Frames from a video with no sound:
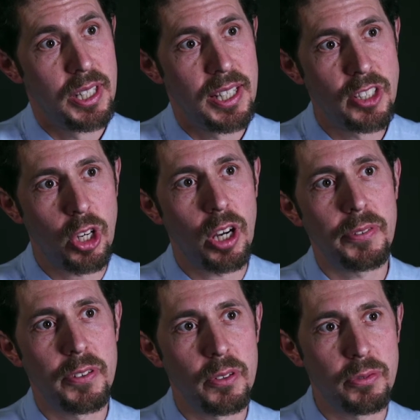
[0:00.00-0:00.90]
is
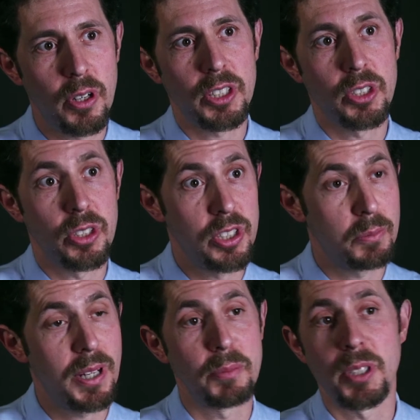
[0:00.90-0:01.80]
often fostered
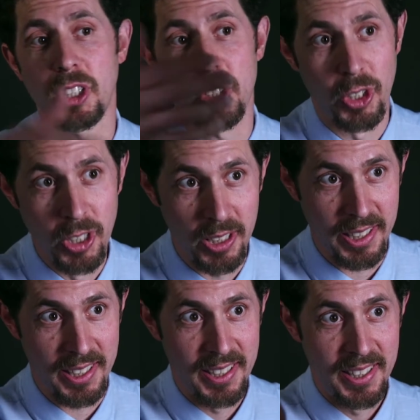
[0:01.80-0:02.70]
sometimes externally,